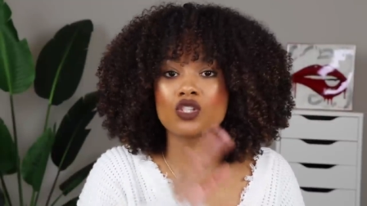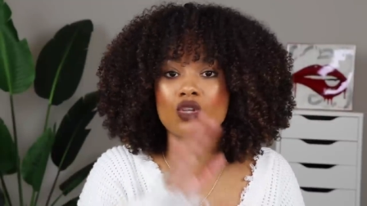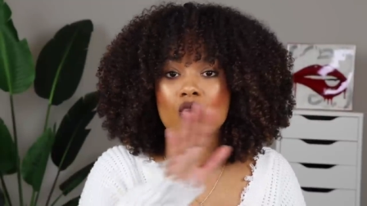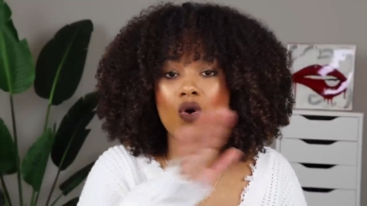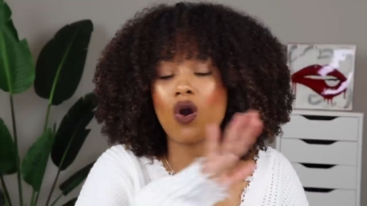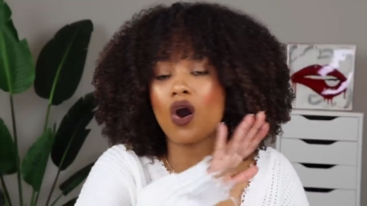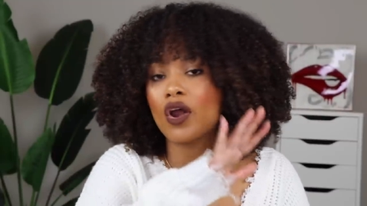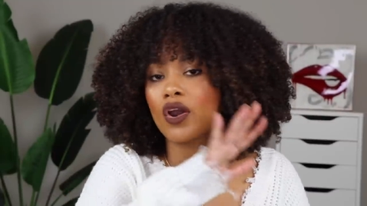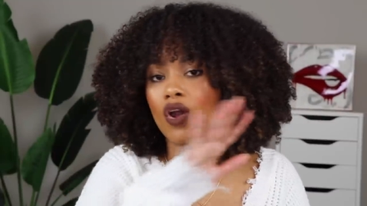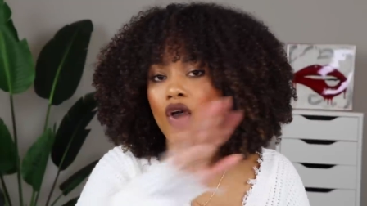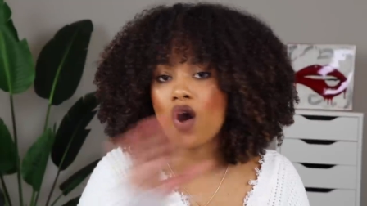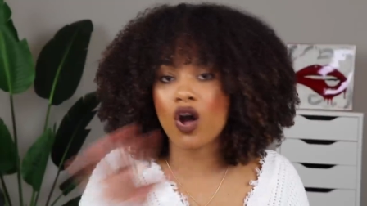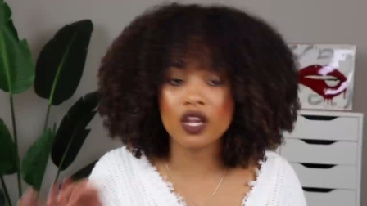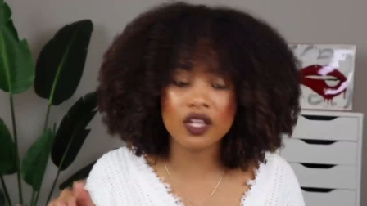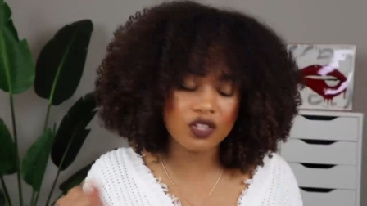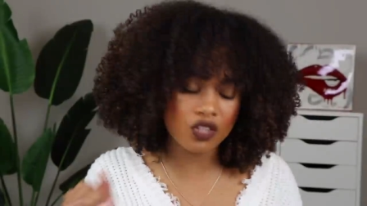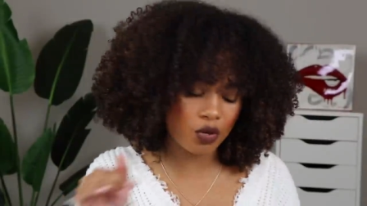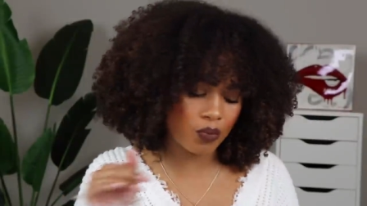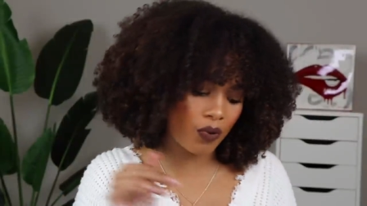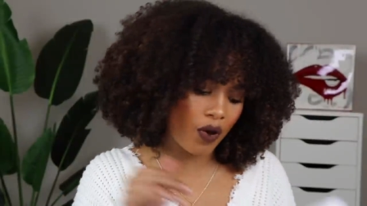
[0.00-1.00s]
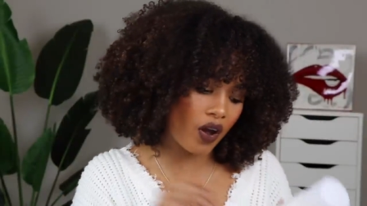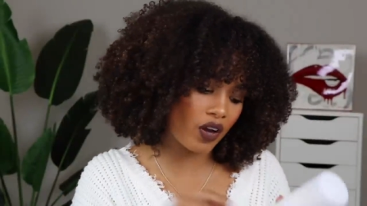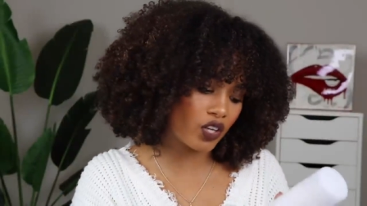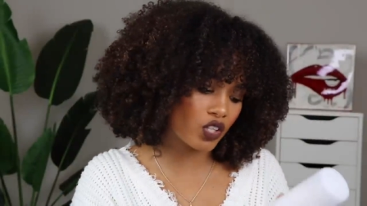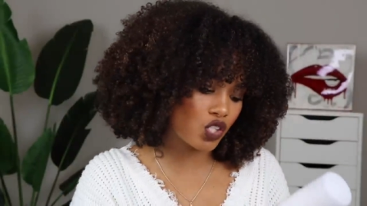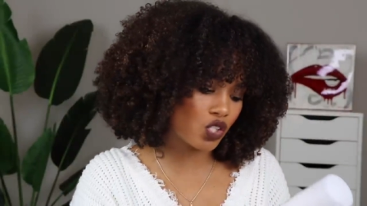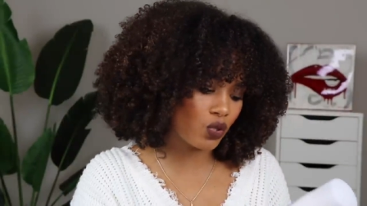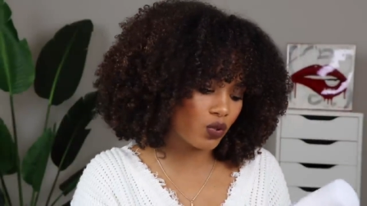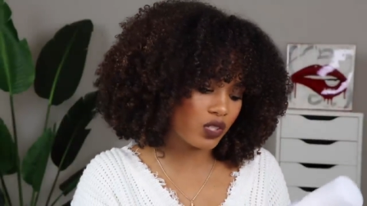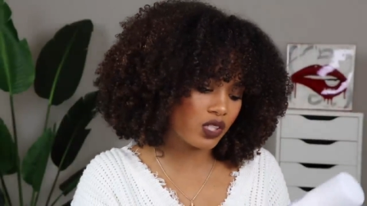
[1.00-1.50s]
So on all of their
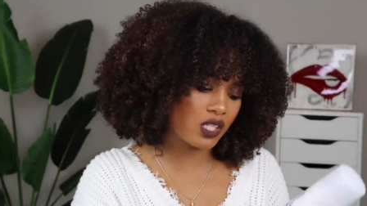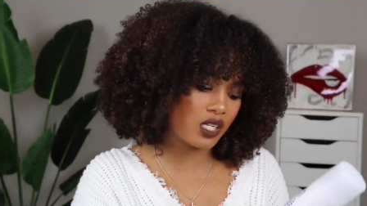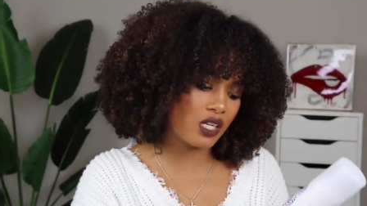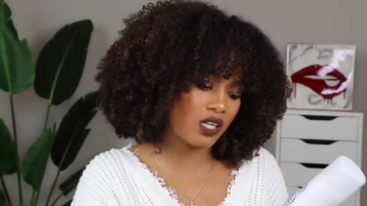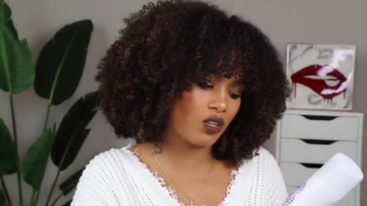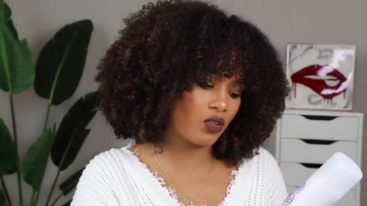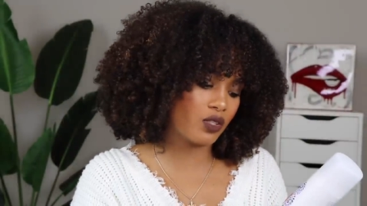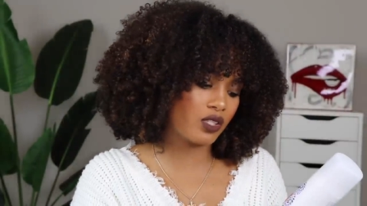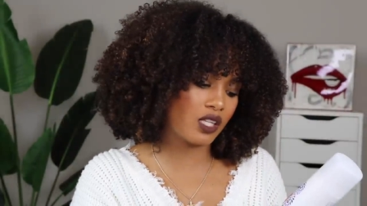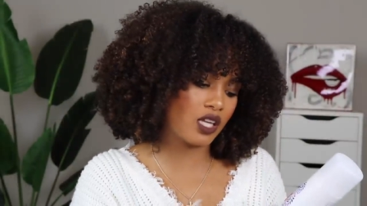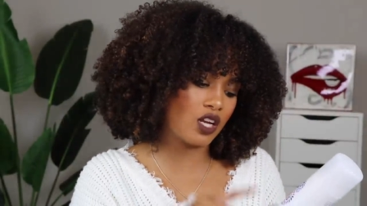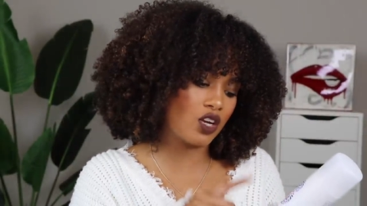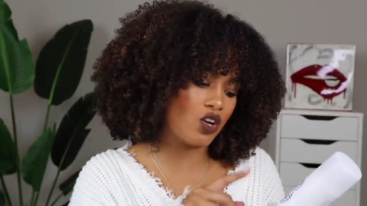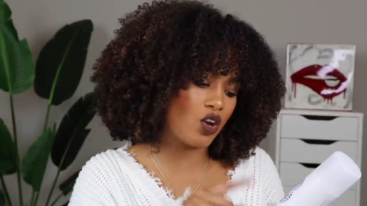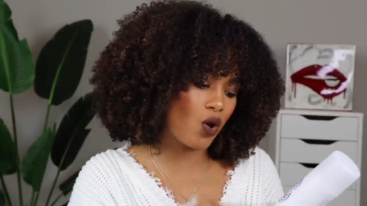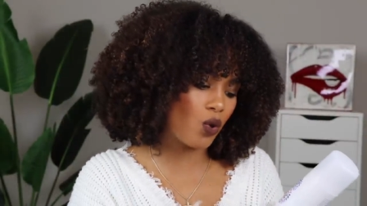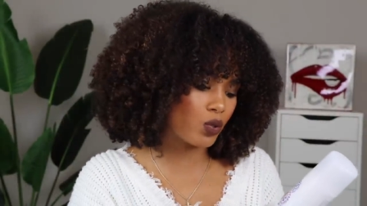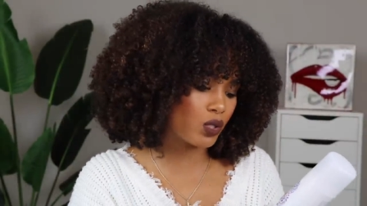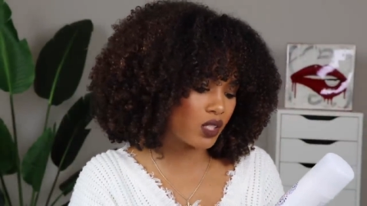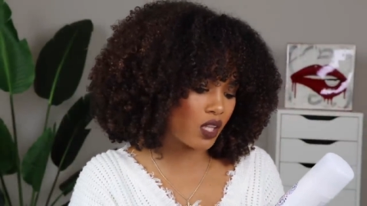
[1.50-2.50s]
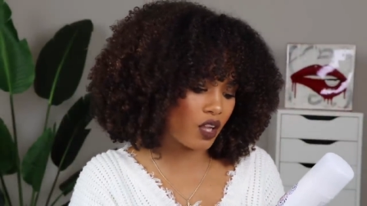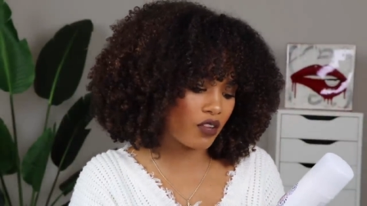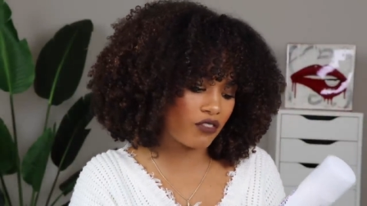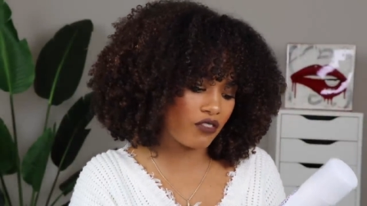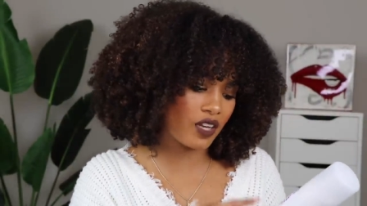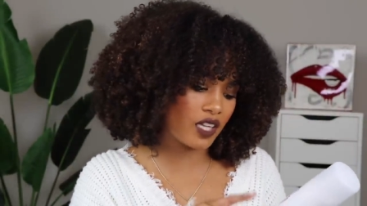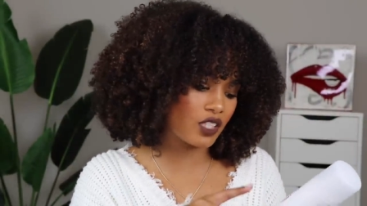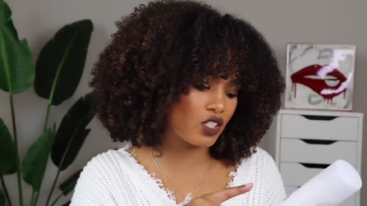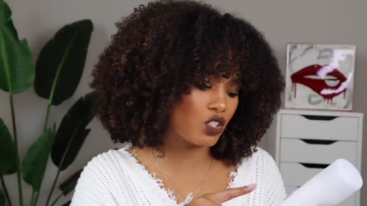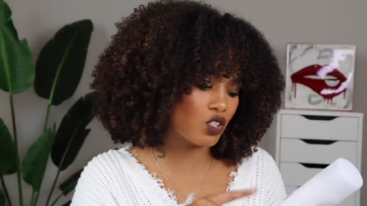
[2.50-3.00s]
products, you'll see it'll say no
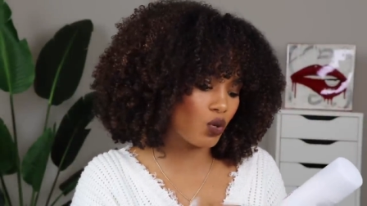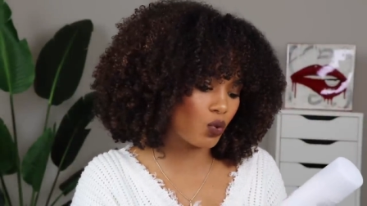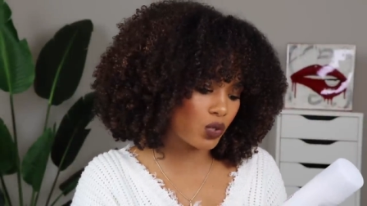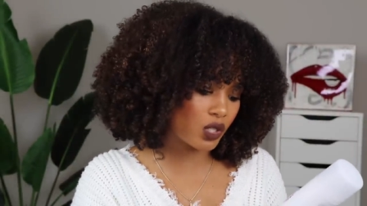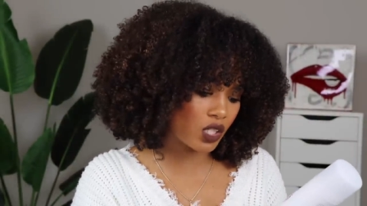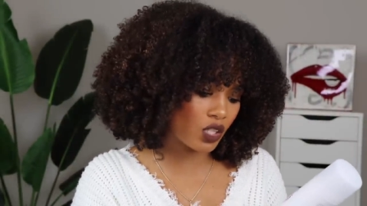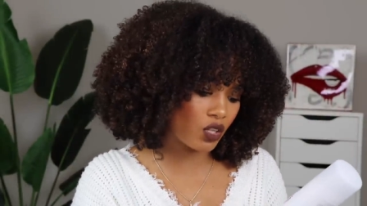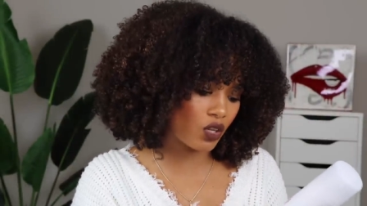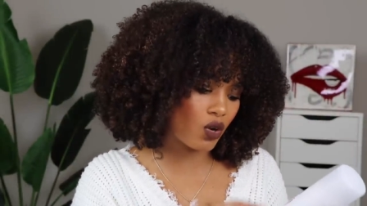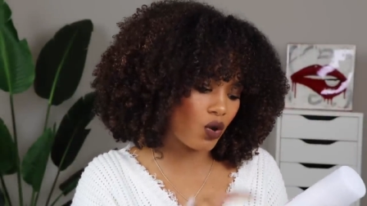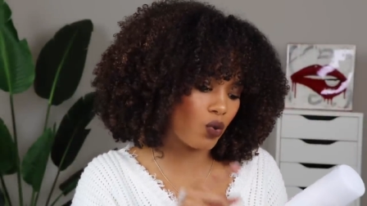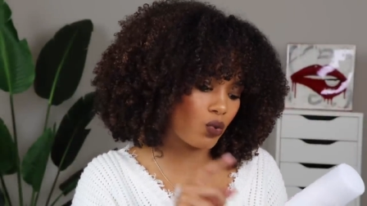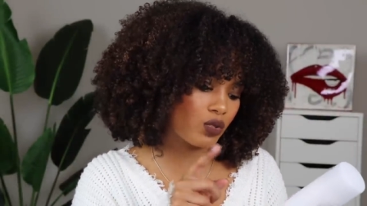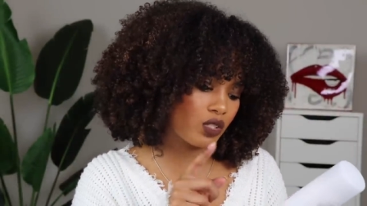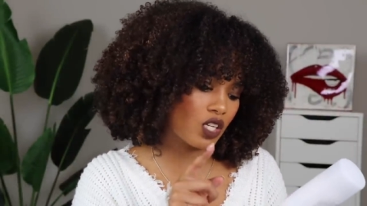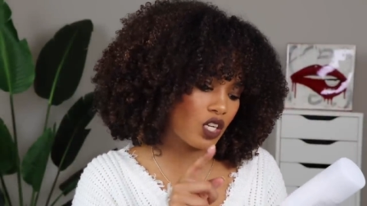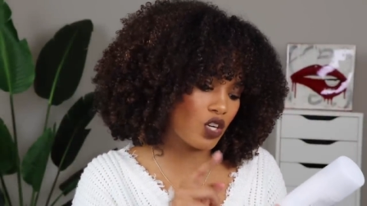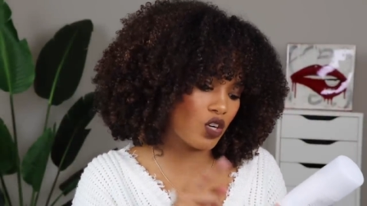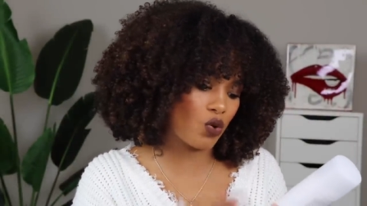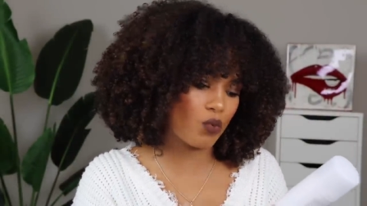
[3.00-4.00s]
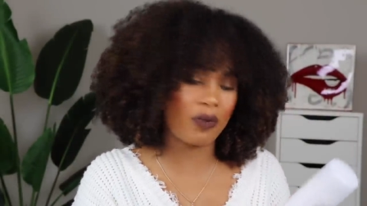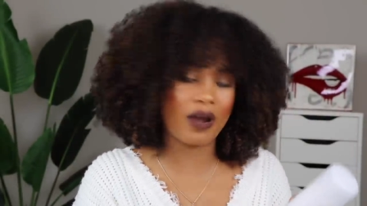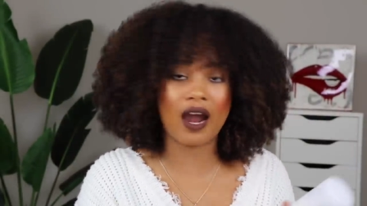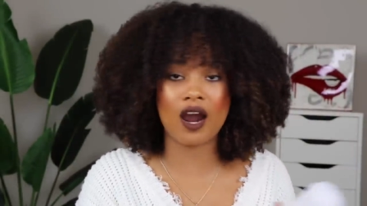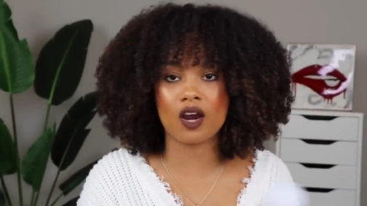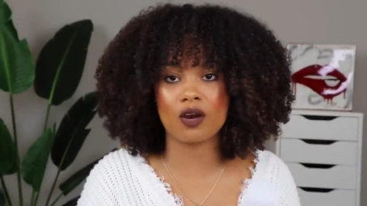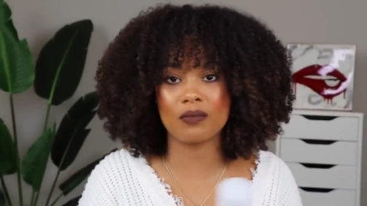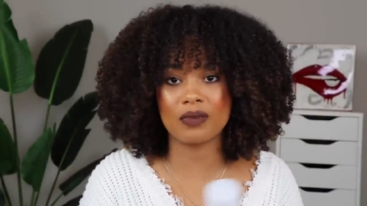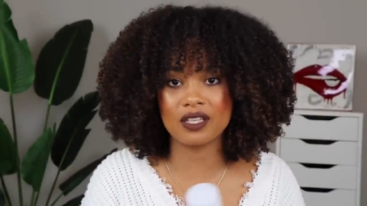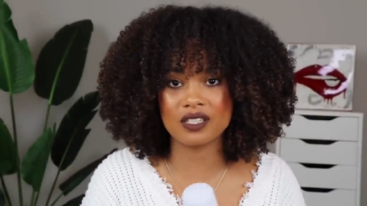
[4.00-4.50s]
sulfates, no silicones, and no
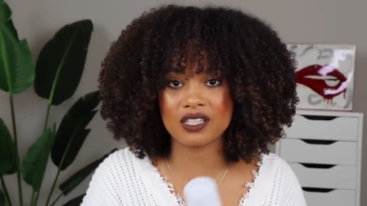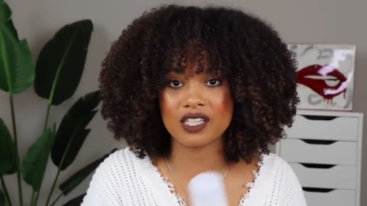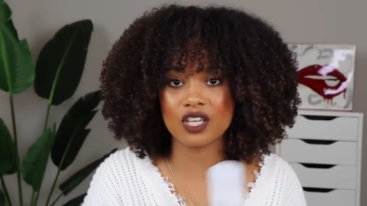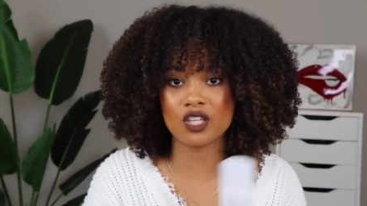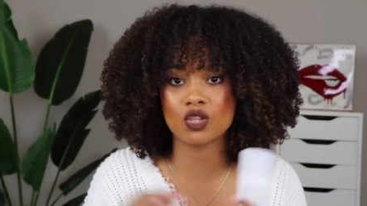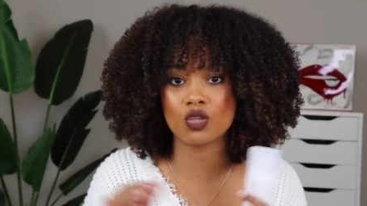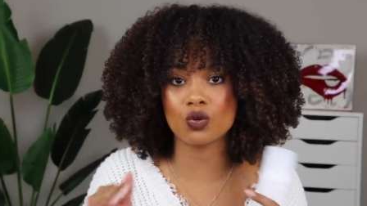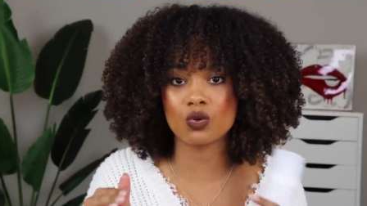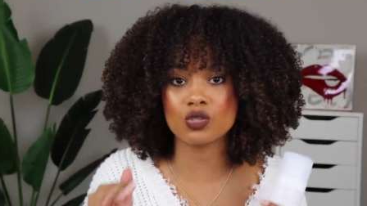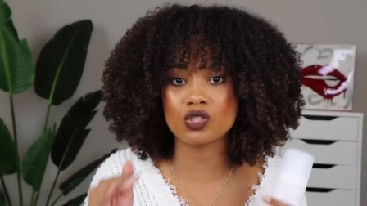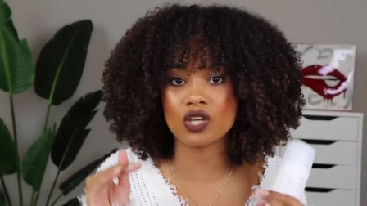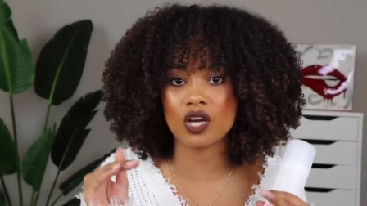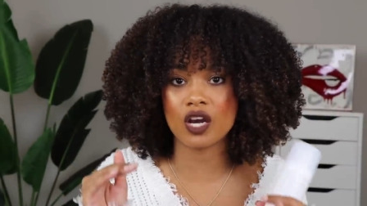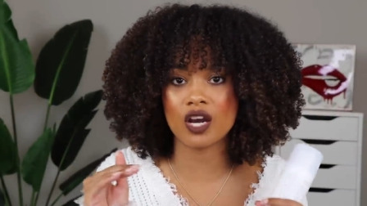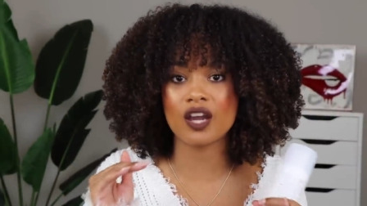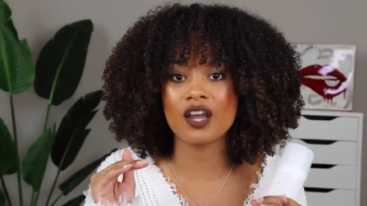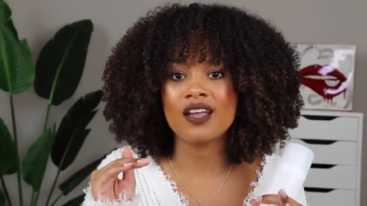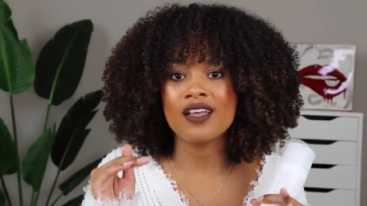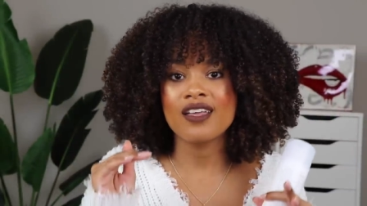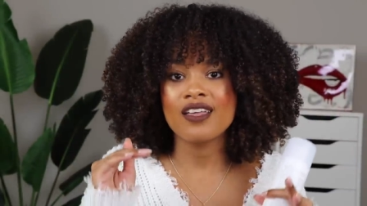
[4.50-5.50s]
parabens. Like those are